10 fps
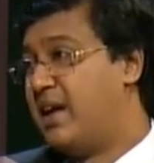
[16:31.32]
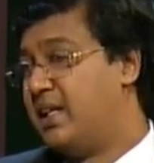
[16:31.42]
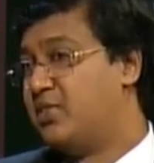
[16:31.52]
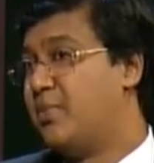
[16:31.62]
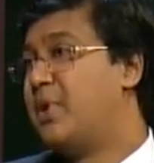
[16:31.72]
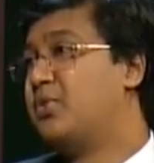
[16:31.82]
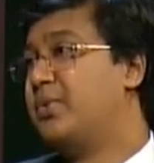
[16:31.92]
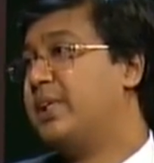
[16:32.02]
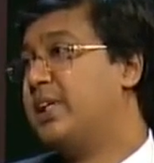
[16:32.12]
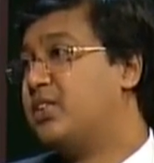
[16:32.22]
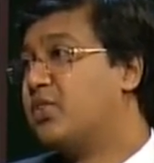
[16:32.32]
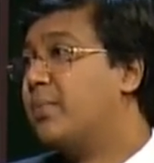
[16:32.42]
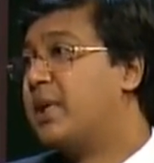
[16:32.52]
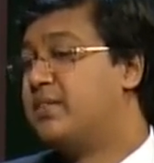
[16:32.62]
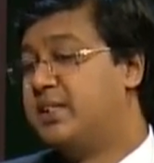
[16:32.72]
I need so much, you will need so
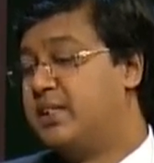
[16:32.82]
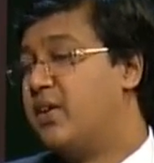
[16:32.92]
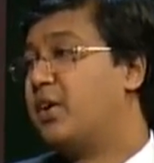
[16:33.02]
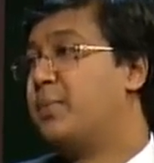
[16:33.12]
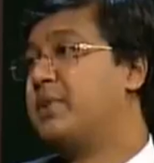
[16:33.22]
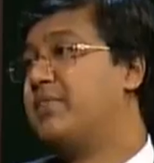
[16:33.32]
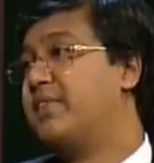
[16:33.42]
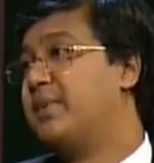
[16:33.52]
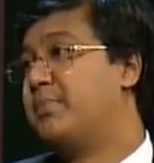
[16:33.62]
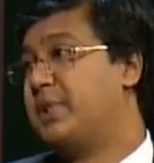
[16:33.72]
much. These are the documents we will